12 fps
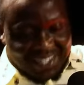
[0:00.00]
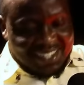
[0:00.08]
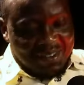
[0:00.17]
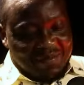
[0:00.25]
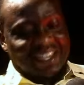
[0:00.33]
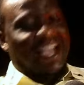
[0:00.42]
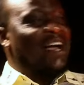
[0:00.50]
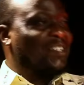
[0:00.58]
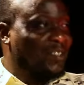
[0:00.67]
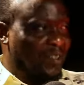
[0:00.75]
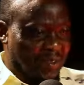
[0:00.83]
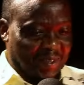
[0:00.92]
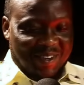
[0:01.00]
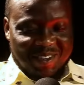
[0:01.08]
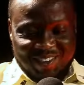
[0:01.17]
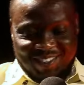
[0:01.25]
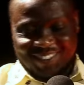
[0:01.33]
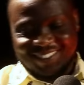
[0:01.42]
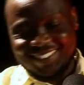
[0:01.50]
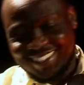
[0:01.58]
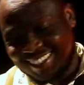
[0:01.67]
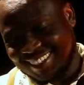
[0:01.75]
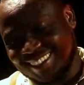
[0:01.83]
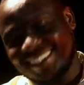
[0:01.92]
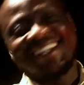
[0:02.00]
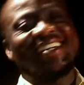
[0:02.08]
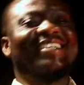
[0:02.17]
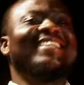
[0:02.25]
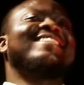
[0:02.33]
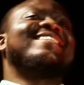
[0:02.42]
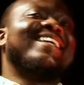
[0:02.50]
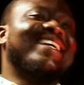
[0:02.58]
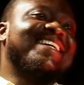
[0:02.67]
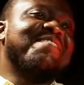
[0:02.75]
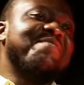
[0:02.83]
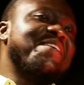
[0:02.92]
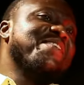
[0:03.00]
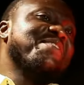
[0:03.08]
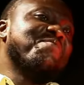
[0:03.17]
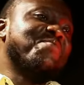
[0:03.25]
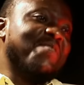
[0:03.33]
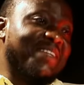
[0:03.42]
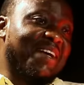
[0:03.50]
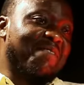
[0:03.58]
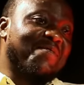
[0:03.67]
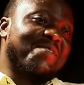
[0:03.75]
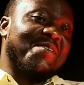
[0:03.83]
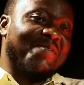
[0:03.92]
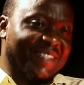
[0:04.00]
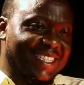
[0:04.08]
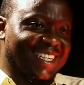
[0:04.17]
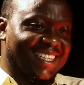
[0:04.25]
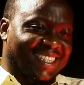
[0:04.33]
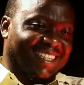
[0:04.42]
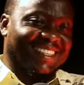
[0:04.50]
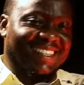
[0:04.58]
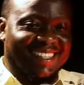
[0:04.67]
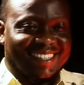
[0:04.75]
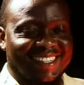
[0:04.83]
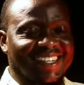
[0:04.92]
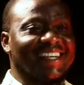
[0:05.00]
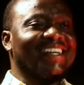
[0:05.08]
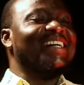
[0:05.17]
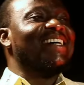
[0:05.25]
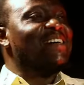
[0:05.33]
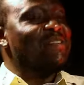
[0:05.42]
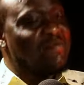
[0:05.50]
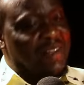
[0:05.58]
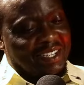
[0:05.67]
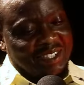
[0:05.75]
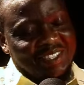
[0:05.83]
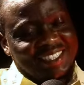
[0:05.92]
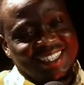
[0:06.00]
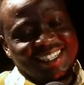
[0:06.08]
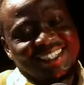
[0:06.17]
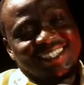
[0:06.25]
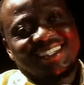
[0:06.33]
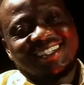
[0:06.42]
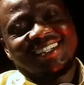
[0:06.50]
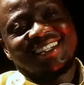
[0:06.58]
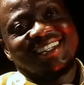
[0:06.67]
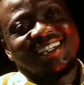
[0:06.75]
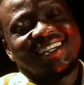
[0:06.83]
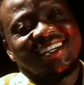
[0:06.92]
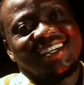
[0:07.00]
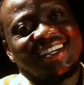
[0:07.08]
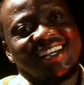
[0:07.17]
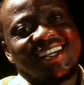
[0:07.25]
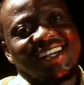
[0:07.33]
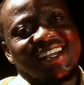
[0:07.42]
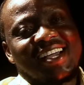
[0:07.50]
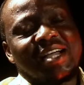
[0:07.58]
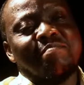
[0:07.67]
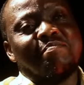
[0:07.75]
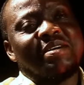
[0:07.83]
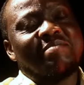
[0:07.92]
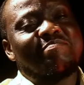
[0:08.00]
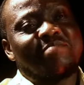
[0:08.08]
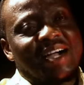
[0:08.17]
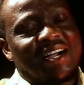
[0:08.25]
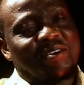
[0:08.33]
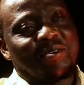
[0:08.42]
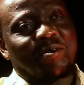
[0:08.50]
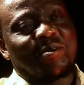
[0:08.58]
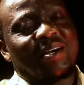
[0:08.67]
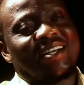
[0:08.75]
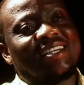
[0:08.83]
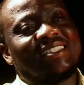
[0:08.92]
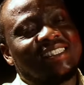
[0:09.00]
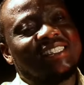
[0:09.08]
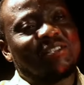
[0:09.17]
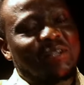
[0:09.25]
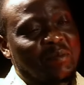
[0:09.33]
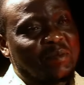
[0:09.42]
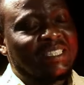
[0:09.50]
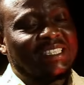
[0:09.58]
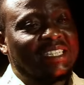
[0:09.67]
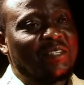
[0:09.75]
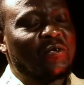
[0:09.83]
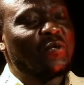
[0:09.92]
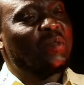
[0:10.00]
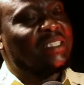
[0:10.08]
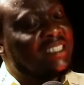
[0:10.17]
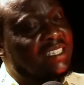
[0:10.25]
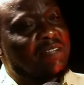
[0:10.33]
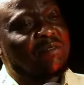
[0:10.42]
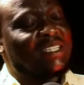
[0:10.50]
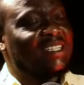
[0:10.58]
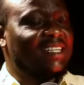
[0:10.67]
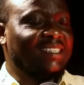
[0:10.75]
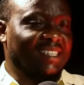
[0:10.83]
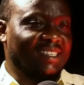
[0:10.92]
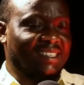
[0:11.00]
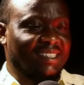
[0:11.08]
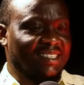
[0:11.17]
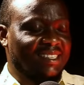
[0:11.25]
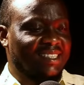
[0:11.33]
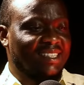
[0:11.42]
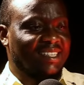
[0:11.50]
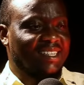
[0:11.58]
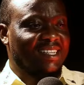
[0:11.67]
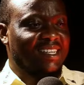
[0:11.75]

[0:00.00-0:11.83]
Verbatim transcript: But let me ask you. This is a, a very wonderful conversation. But you see, a member or an artist or a musician will be serving in the church. Mm.